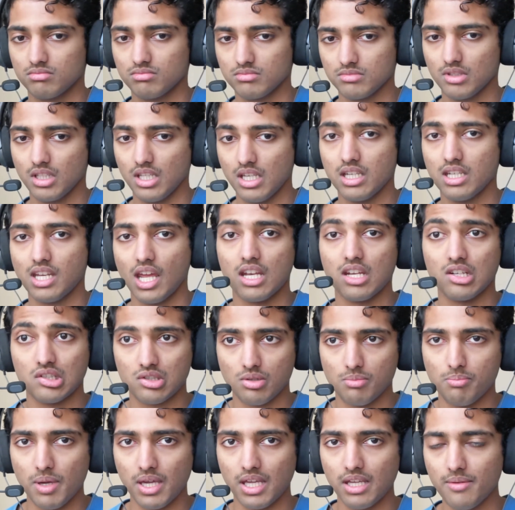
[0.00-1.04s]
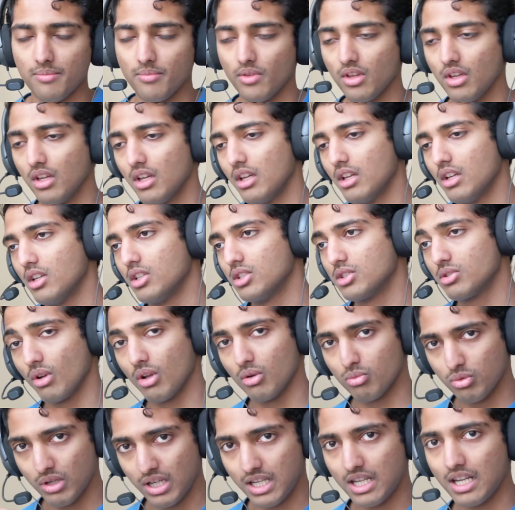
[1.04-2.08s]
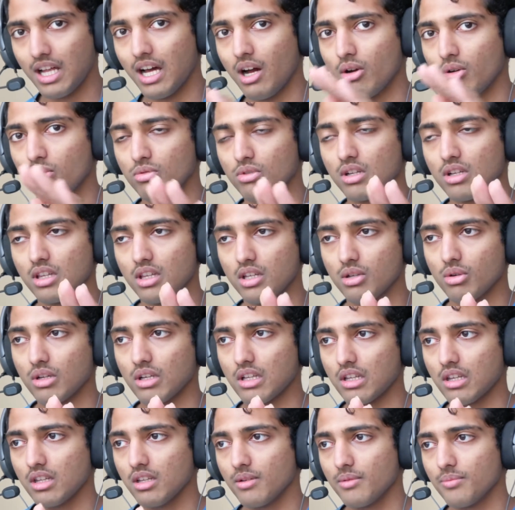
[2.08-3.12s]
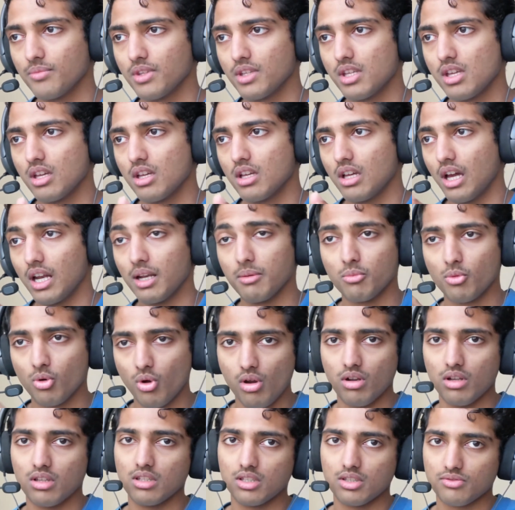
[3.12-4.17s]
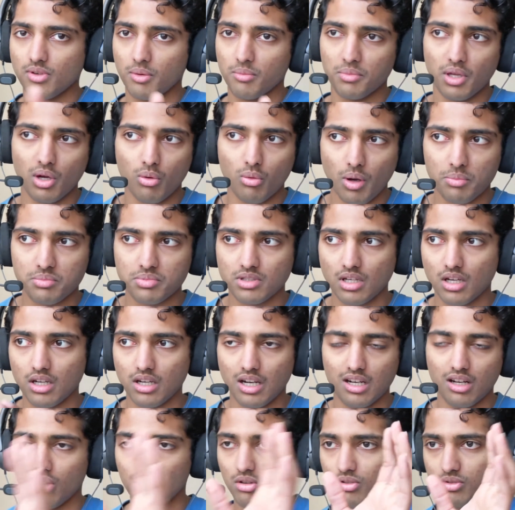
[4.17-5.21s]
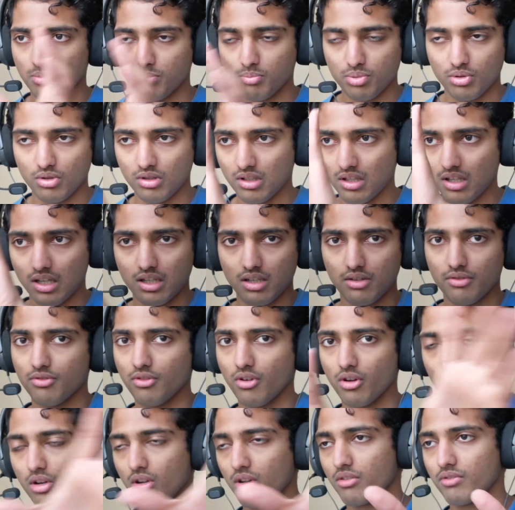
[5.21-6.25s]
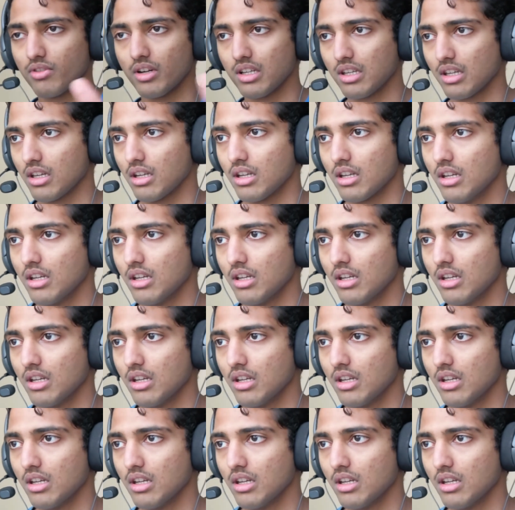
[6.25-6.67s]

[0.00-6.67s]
intend to be. So I'll read it out really quickly, and I'm quoting this from their website, and I'll also put in a photo if I can.